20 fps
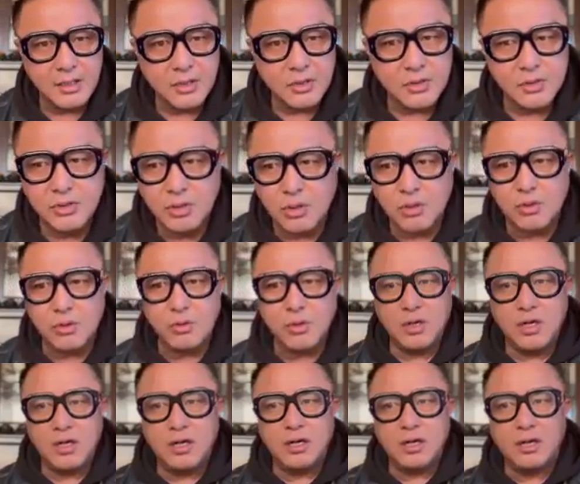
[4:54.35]
So
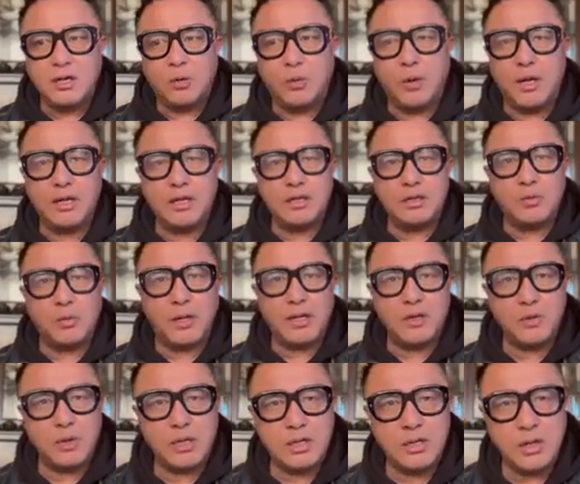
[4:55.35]
when
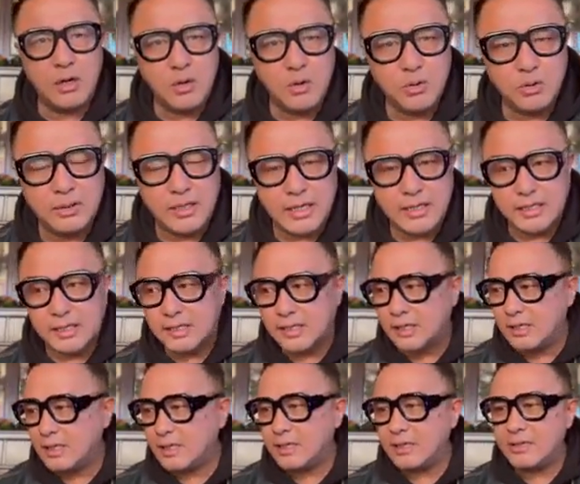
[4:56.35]
we know that
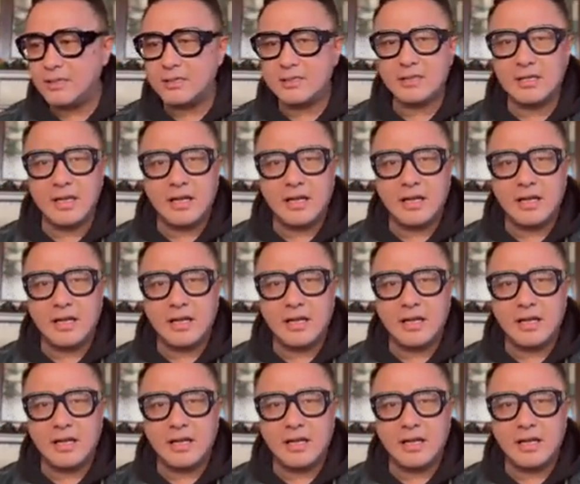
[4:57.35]
he is